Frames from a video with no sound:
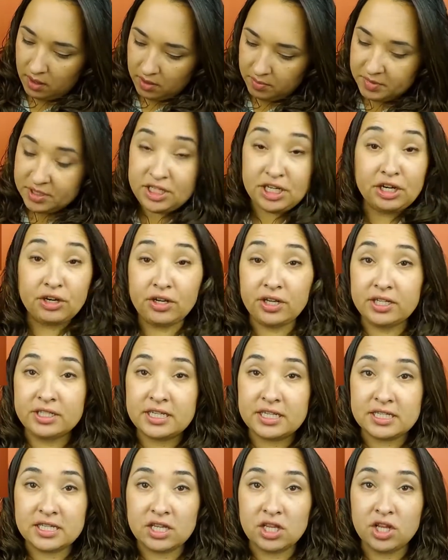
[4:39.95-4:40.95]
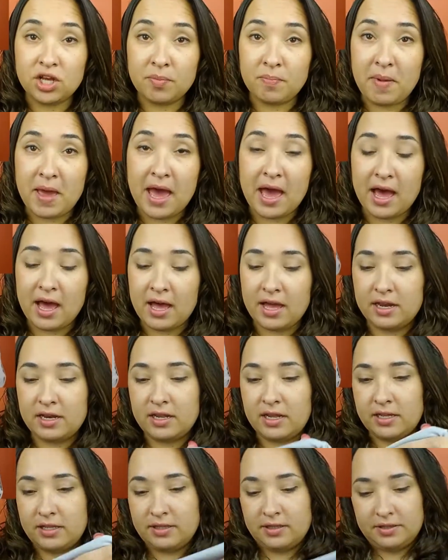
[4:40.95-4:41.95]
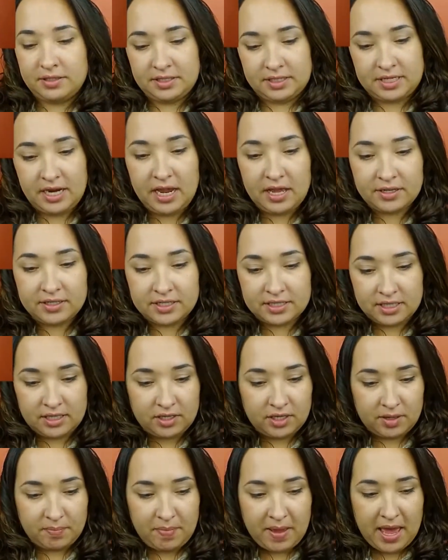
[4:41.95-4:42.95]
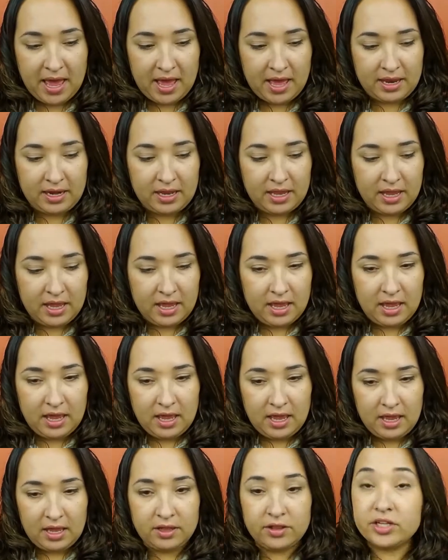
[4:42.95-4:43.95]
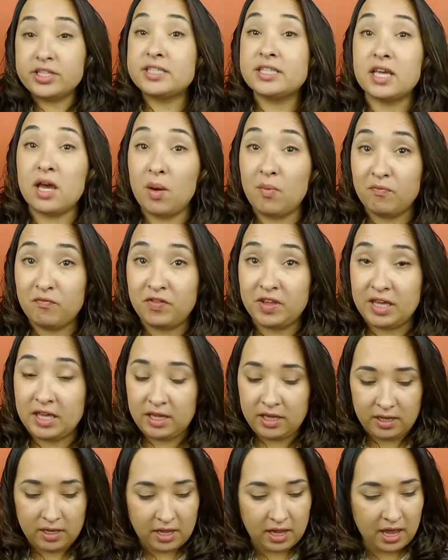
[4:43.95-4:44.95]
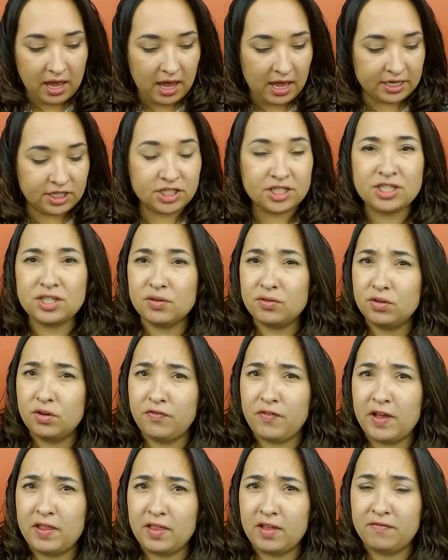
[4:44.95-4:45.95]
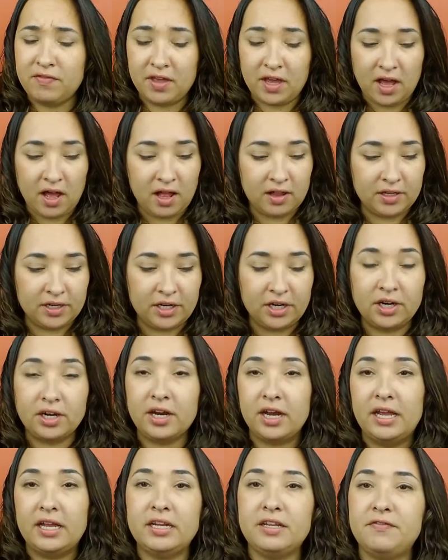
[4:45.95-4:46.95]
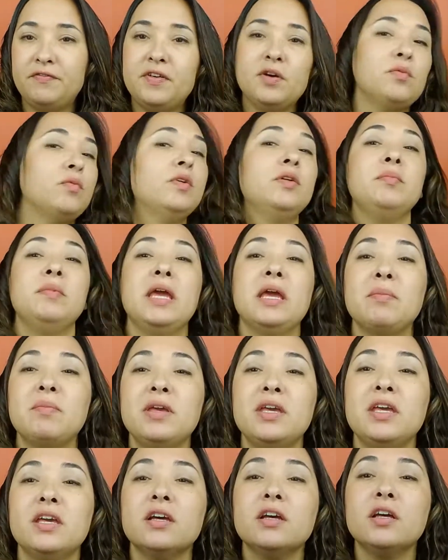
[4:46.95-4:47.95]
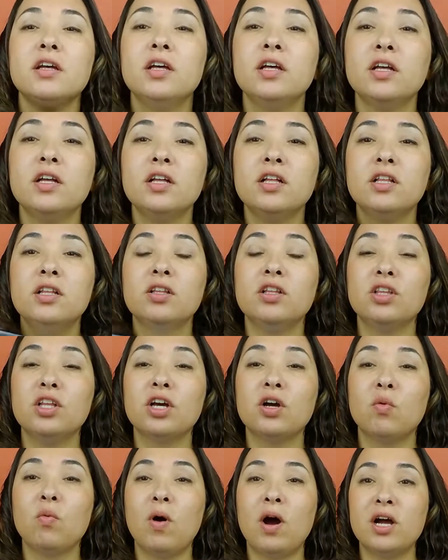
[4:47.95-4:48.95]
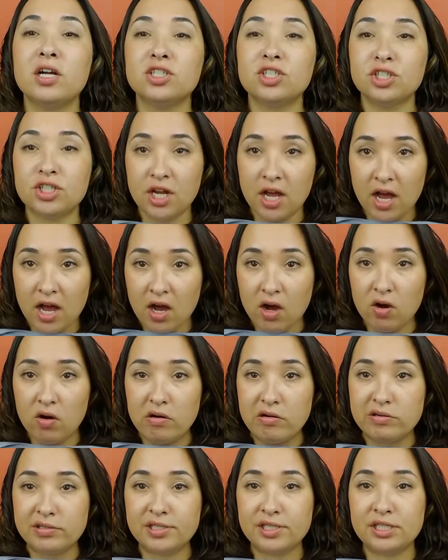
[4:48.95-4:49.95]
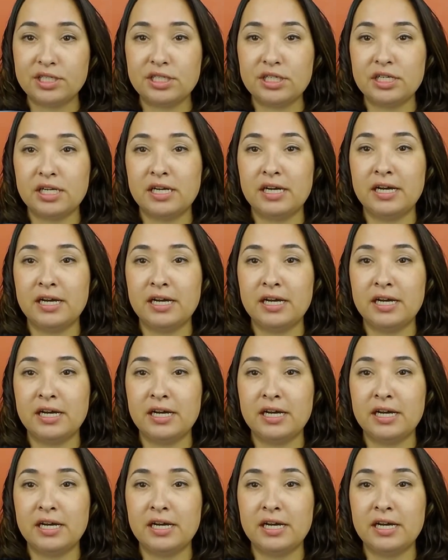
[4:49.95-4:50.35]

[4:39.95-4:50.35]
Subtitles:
Material doesn't look bad. The style doesn't look bad. It looks comfy. I just don't know if I love the color and if it would make me look washed out.